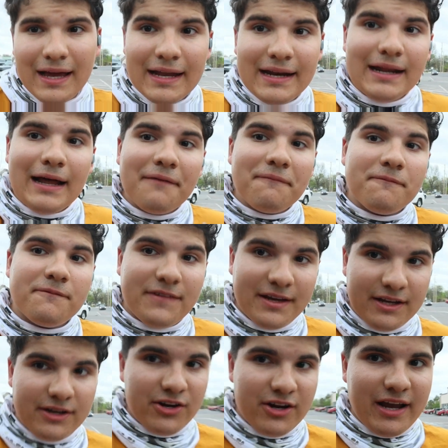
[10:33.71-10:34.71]
I ended up
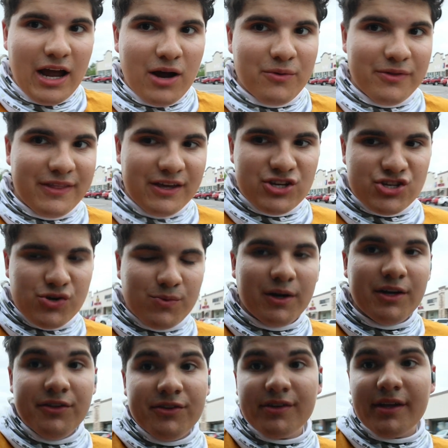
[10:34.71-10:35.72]
figuring out what the issue
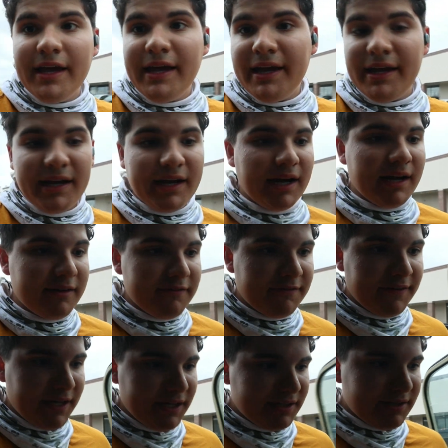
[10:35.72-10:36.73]
was and I got it
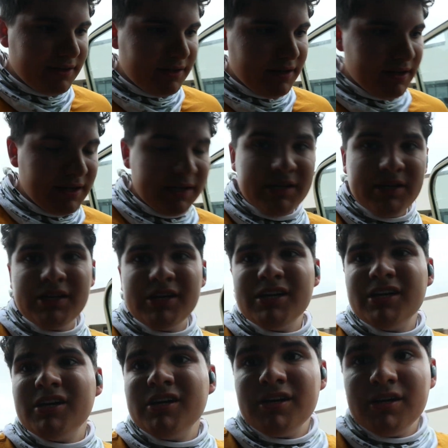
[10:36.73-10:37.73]
fixed.
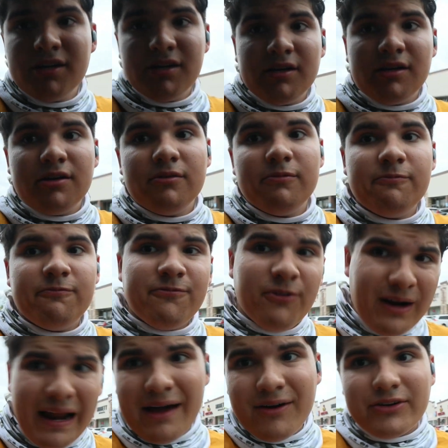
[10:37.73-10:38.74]

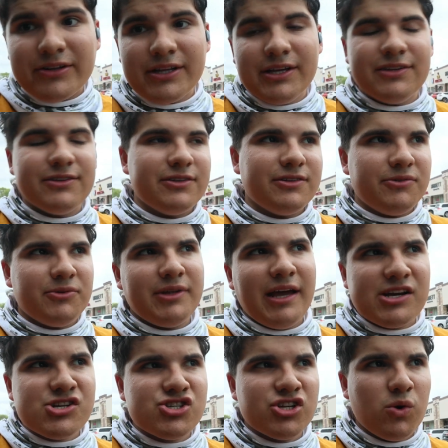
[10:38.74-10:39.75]
For now at least, because it was
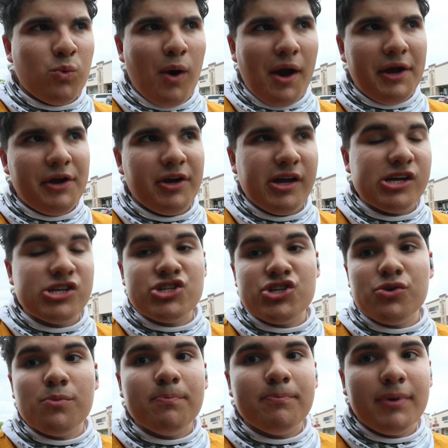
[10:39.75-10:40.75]
actually a wiring
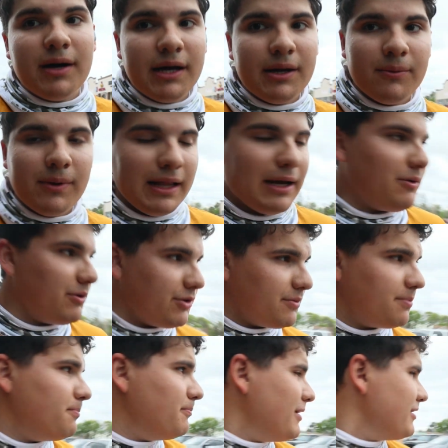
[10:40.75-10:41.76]
issue. But while I
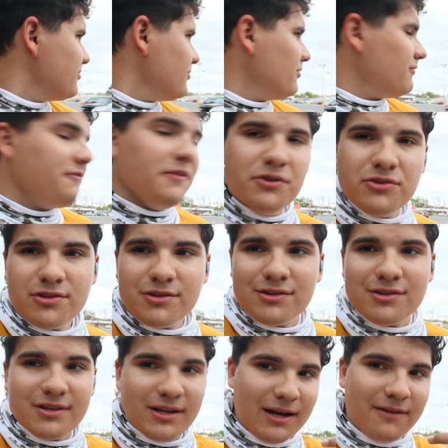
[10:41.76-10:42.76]
was messing with fuses
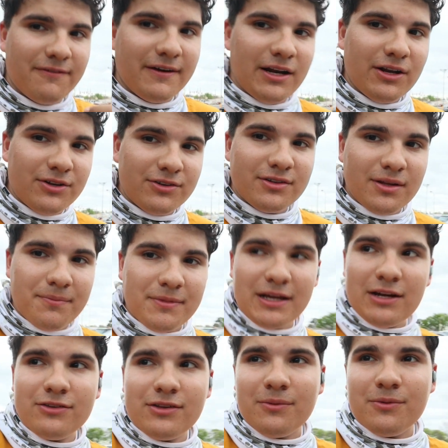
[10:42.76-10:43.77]
and stuff, I noticed
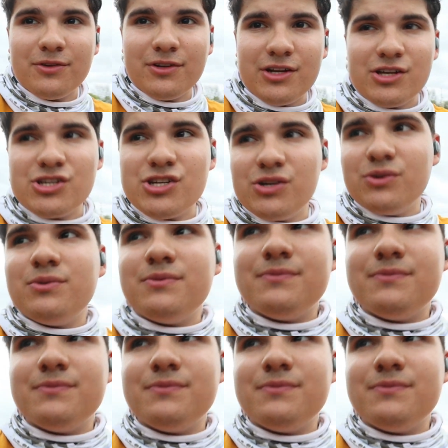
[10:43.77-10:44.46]
something else that was an issue.